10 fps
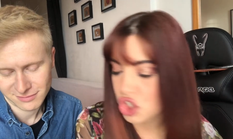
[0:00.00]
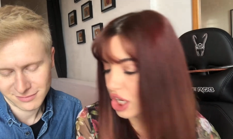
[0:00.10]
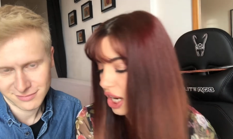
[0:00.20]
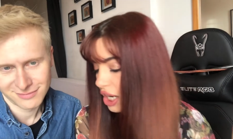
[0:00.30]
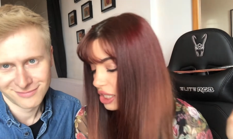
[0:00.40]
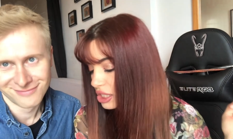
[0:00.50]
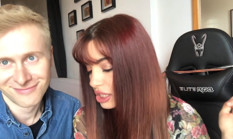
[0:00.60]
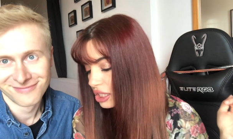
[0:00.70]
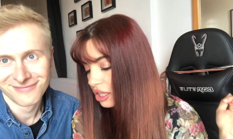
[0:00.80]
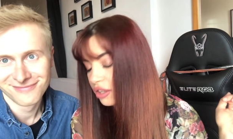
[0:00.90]
Speaker 1: shade
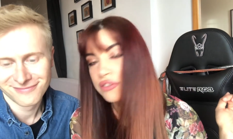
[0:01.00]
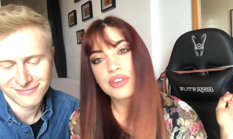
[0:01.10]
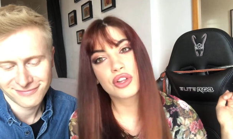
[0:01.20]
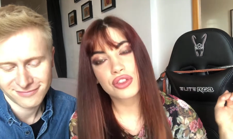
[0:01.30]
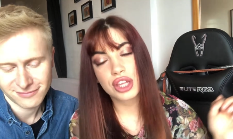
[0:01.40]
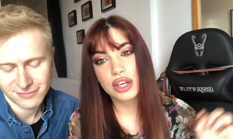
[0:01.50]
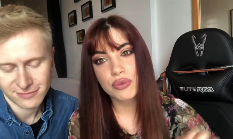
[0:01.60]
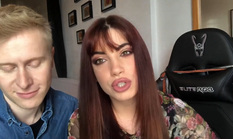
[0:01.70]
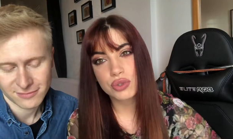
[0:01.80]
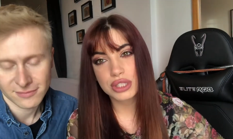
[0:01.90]
Filthy,
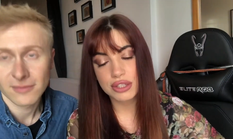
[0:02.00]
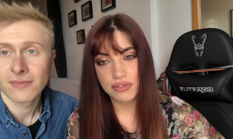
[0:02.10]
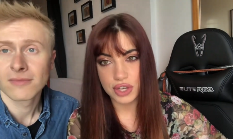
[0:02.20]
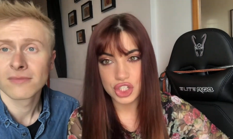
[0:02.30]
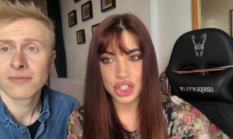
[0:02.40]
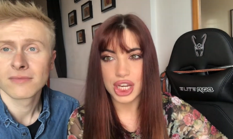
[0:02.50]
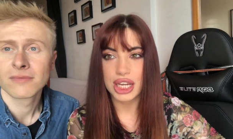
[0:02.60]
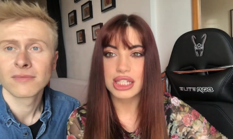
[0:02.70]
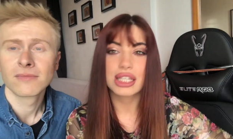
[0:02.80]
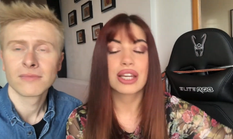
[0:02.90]
which was the first
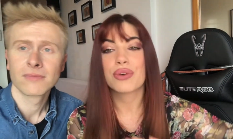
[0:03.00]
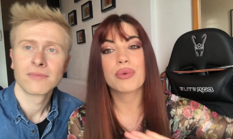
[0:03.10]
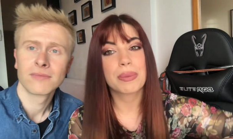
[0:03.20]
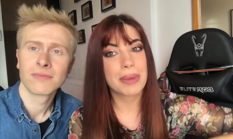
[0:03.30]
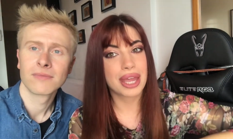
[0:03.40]
shade we